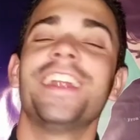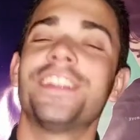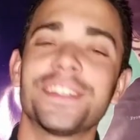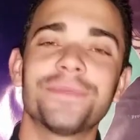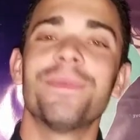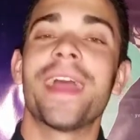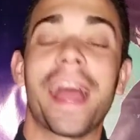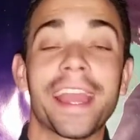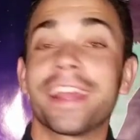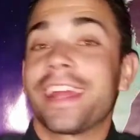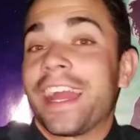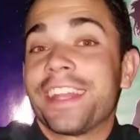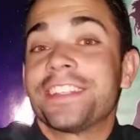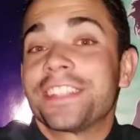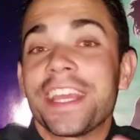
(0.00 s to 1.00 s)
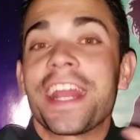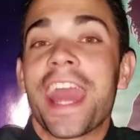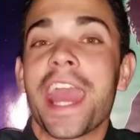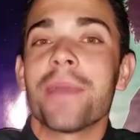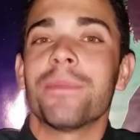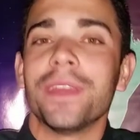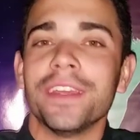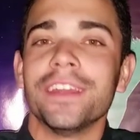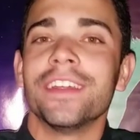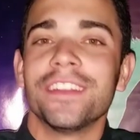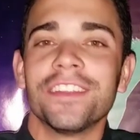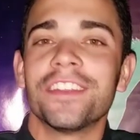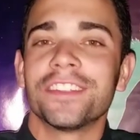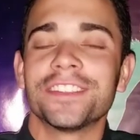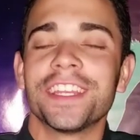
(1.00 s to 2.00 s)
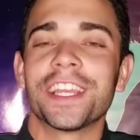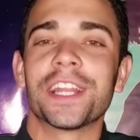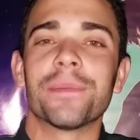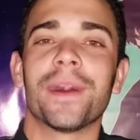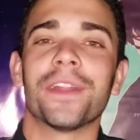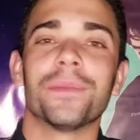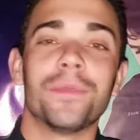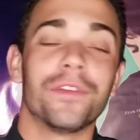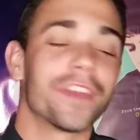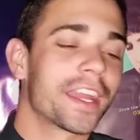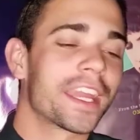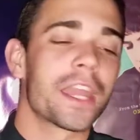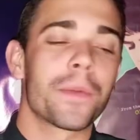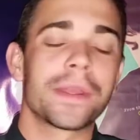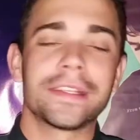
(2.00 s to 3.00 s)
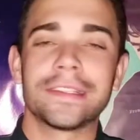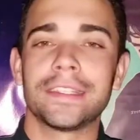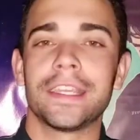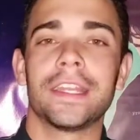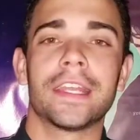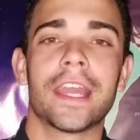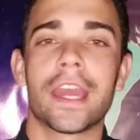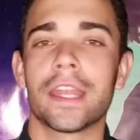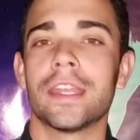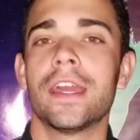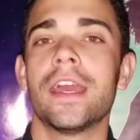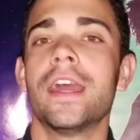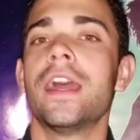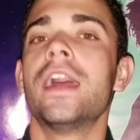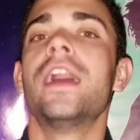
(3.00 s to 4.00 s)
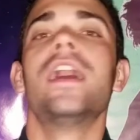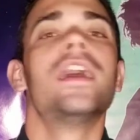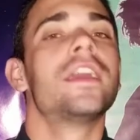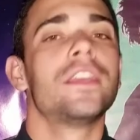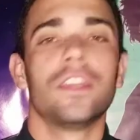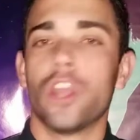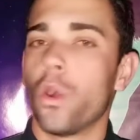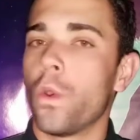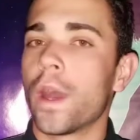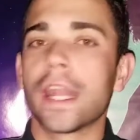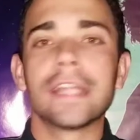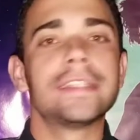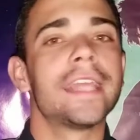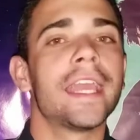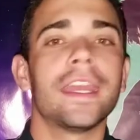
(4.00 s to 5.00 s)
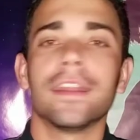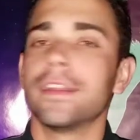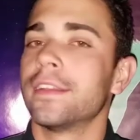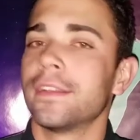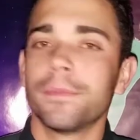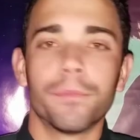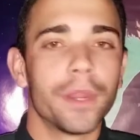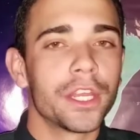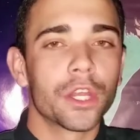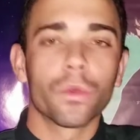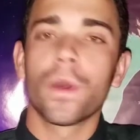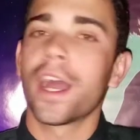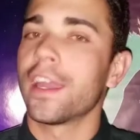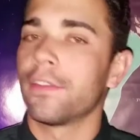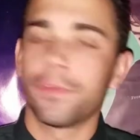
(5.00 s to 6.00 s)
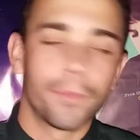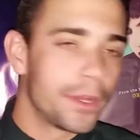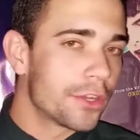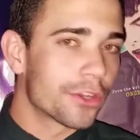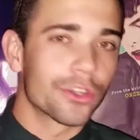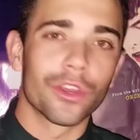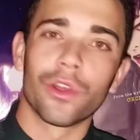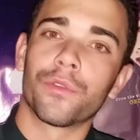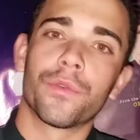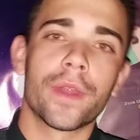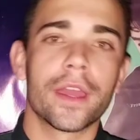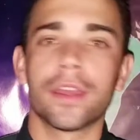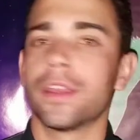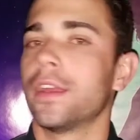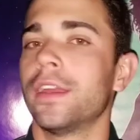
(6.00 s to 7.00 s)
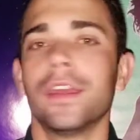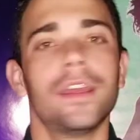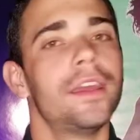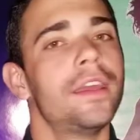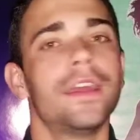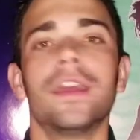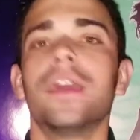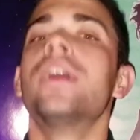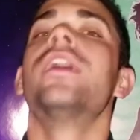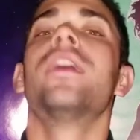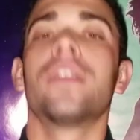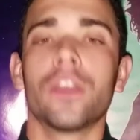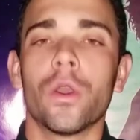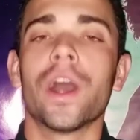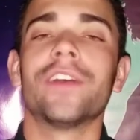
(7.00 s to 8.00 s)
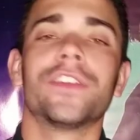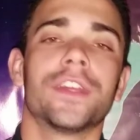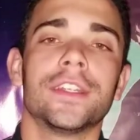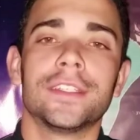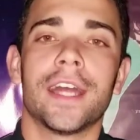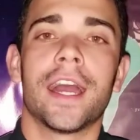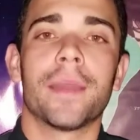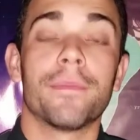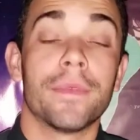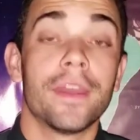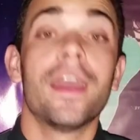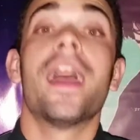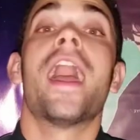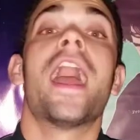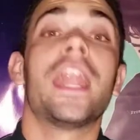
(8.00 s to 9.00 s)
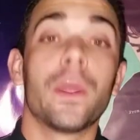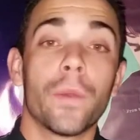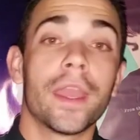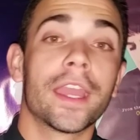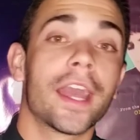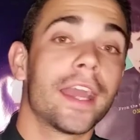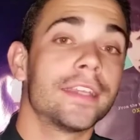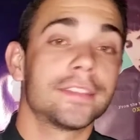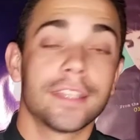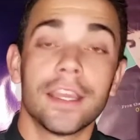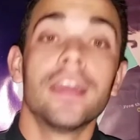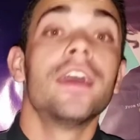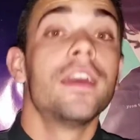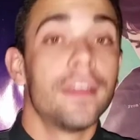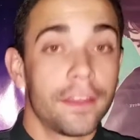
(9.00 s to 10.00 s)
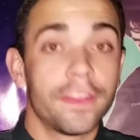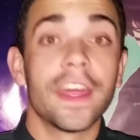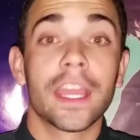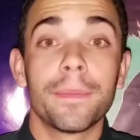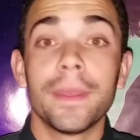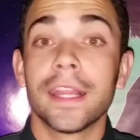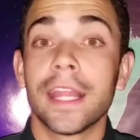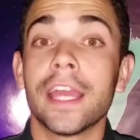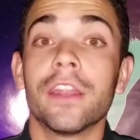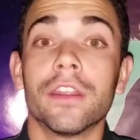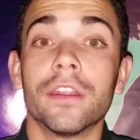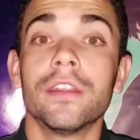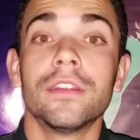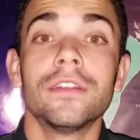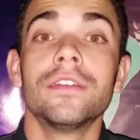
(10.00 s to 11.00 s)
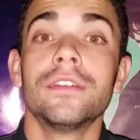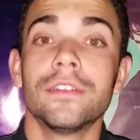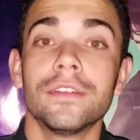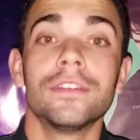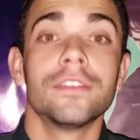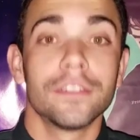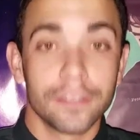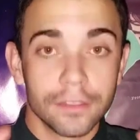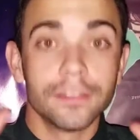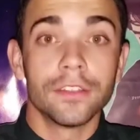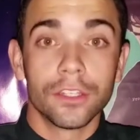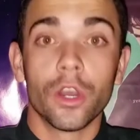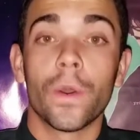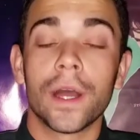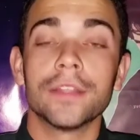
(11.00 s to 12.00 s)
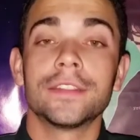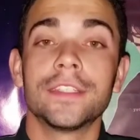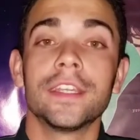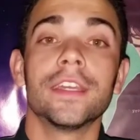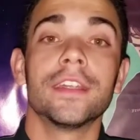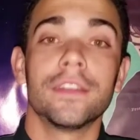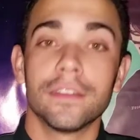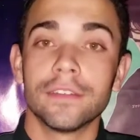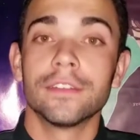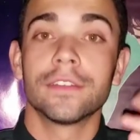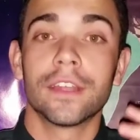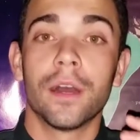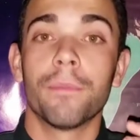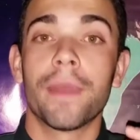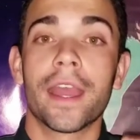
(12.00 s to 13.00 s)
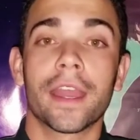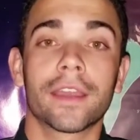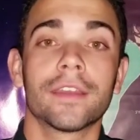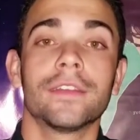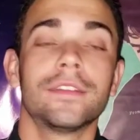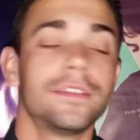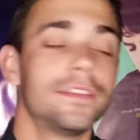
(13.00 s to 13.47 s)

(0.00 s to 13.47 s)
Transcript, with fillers: It just. I, I just get happy just thinking about the movie. I can't wait to see it again. Go on a date. Bring your wife. Bring your girlfriend. Go have a good time. Anyway, guys, thank me later. Go out and see it. Come back.